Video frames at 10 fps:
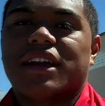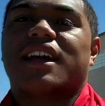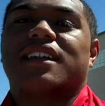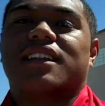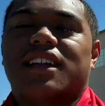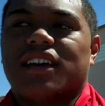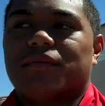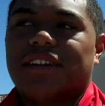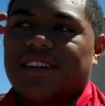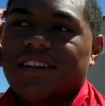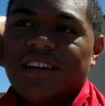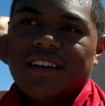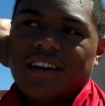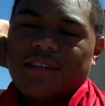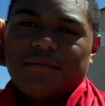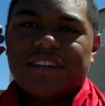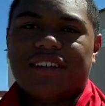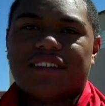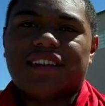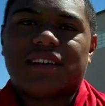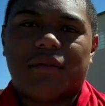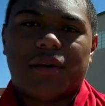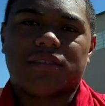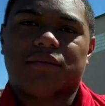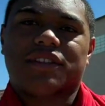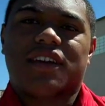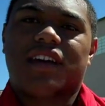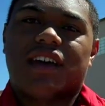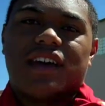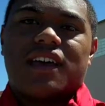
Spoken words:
and I committed May 16th on my mom's birthday.